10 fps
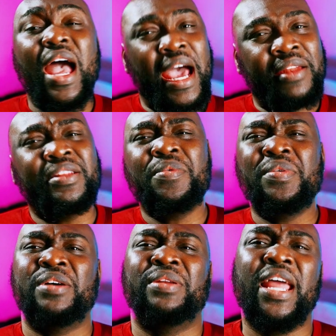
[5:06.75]
Another one
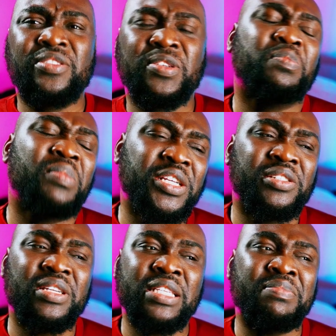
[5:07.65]
I would like to
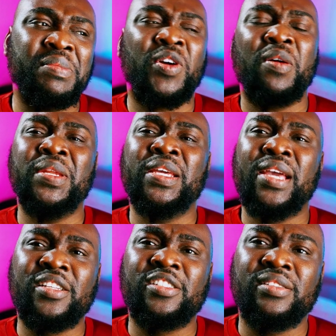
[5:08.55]
mention is maybe
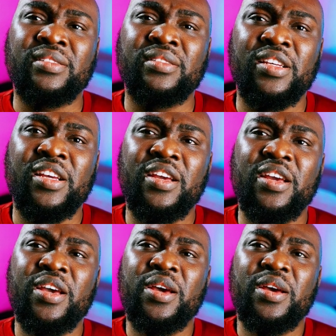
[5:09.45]
communication.
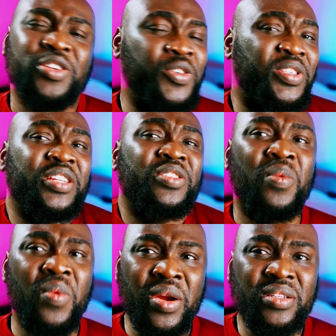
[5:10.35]
Using your
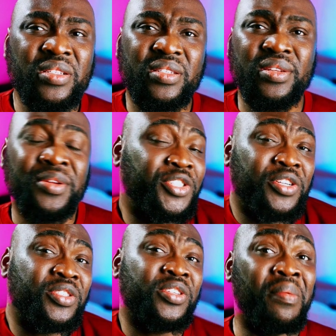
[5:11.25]
words, not
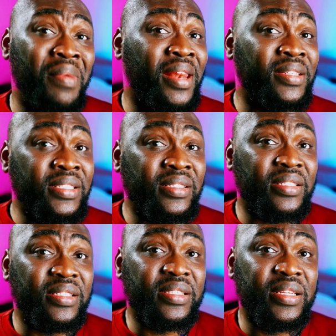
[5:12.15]
just your
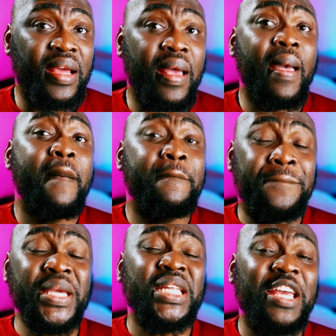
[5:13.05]
melodies.
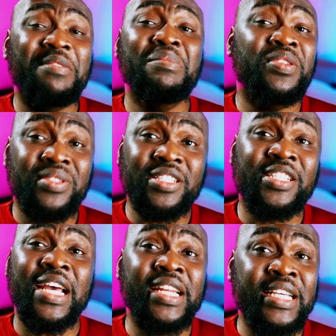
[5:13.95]
Being a
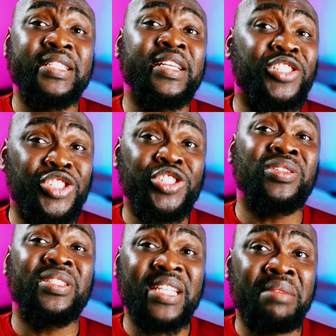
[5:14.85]
musician isn't
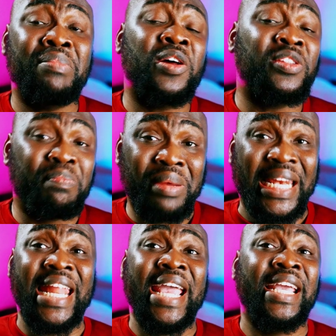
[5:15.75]
just about
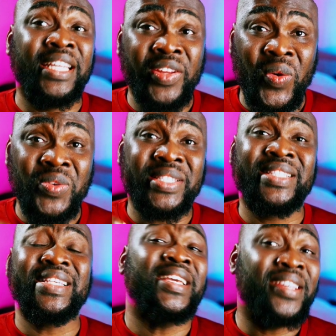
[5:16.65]
playing or
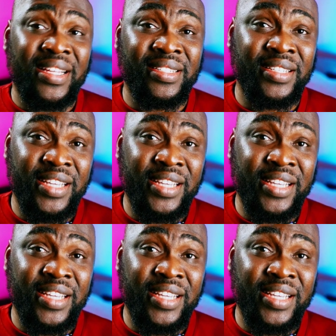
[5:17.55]
singing.